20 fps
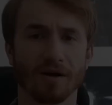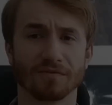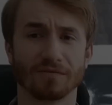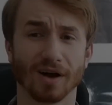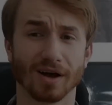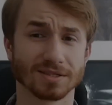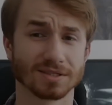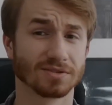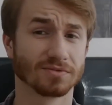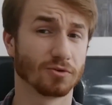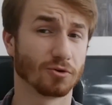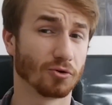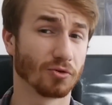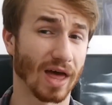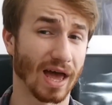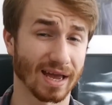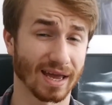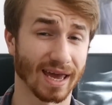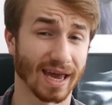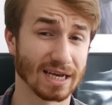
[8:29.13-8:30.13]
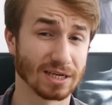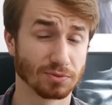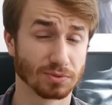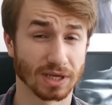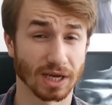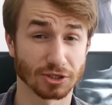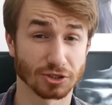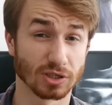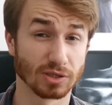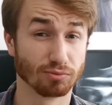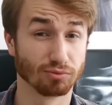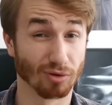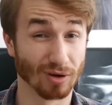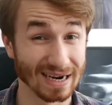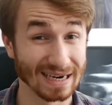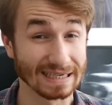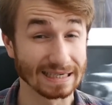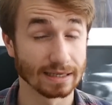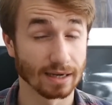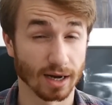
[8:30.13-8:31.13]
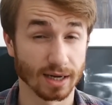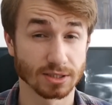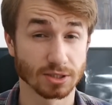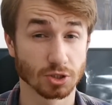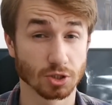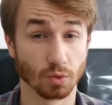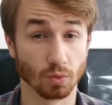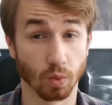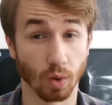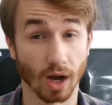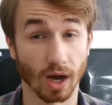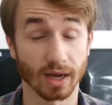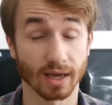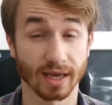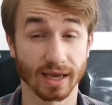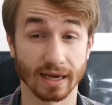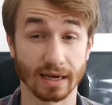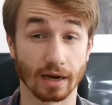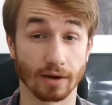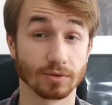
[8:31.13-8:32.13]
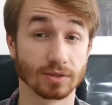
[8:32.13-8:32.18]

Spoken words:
First of all, that case was actually really nice to work in.